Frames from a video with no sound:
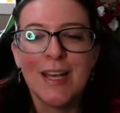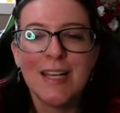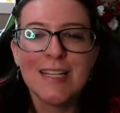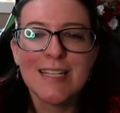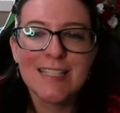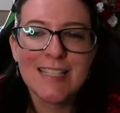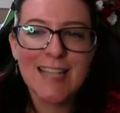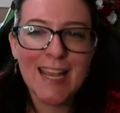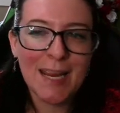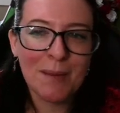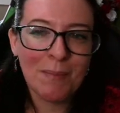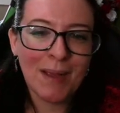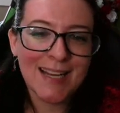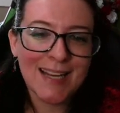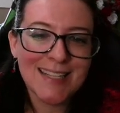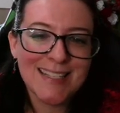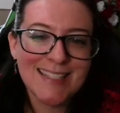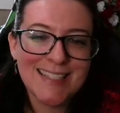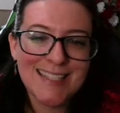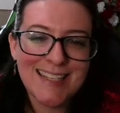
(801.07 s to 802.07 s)
Same
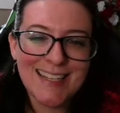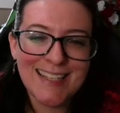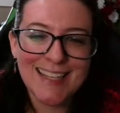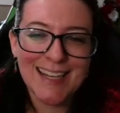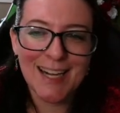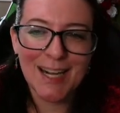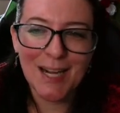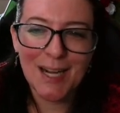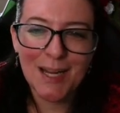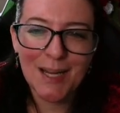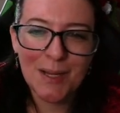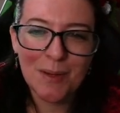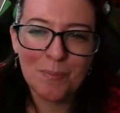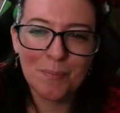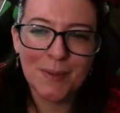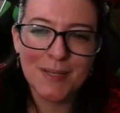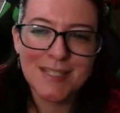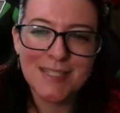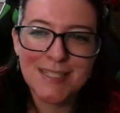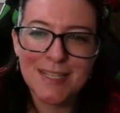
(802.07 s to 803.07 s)
idea,
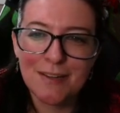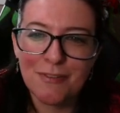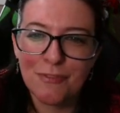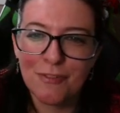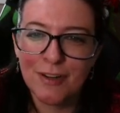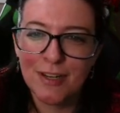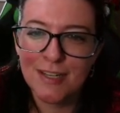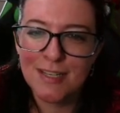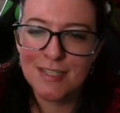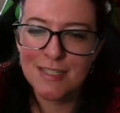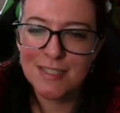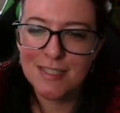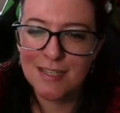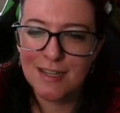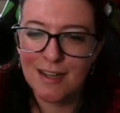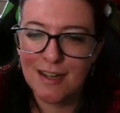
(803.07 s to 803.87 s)
but different